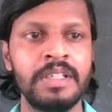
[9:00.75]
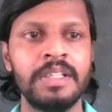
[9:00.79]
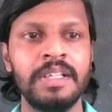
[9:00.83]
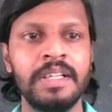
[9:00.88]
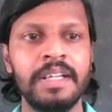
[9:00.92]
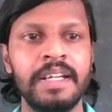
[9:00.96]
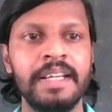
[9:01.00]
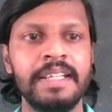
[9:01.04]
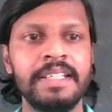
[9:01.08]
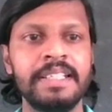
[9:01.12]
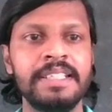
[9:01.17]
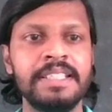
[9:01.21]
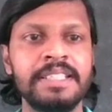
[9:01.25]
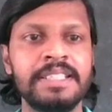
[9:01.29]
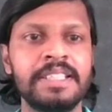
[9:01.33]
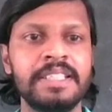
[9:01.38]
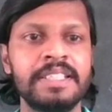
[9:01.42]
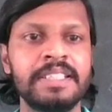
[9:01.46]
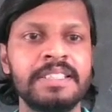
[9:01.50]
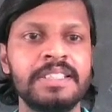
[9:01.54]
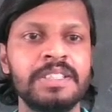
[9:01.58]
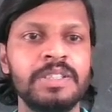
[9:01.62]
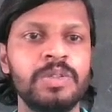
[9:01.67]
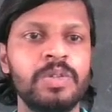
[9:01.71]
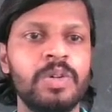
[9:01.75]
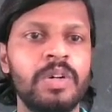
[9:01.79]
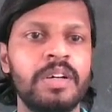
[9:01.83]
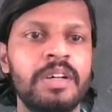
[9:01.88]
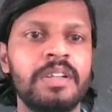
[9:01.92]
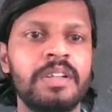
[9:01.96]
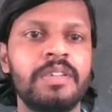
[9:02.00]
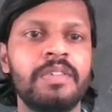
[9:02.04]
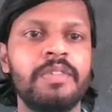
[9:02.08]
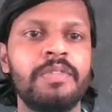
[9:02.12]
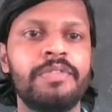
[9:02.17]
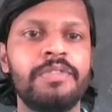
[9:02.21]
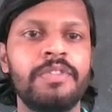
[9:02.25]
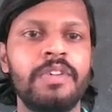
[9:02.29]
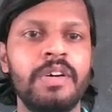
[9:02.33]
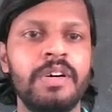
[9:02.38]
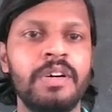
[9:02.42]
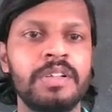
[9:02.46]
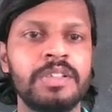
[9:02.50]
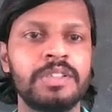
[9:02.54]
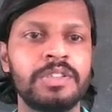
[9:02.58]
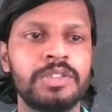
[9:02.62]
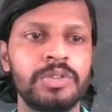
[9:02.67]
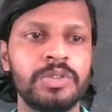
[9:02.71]
And he said, you are
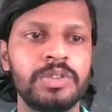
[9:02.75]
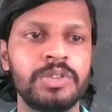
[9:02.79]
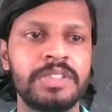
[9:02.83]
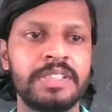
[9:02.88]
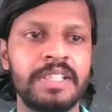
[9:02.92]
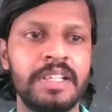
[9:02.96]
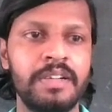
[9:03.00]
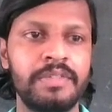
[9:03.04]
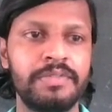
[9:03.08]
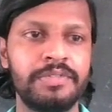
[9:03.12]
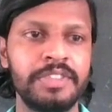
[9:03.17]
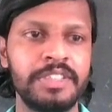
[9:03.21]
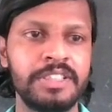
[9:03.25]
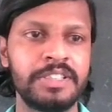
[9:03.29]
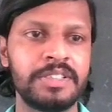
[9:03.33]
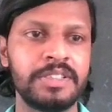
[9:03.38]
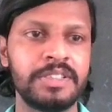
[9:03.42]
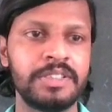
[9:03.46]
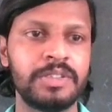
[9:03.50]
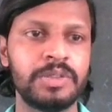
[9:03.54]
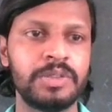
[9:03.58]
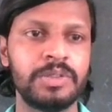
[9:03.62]
far too selfish to